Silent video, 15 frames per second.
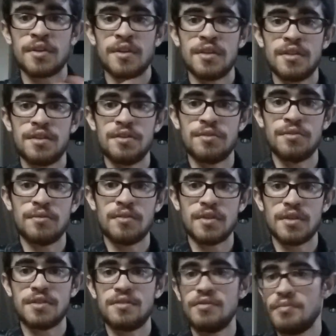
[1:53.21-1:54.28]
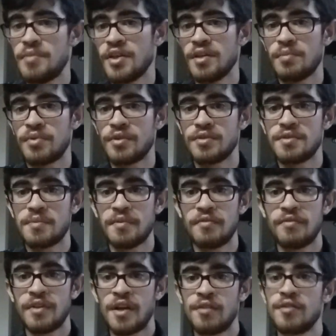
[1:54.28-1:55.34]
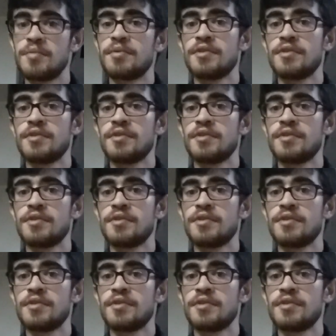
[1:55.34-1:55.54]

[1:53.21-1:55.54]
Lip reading: going to do a 2-petal prospin flower.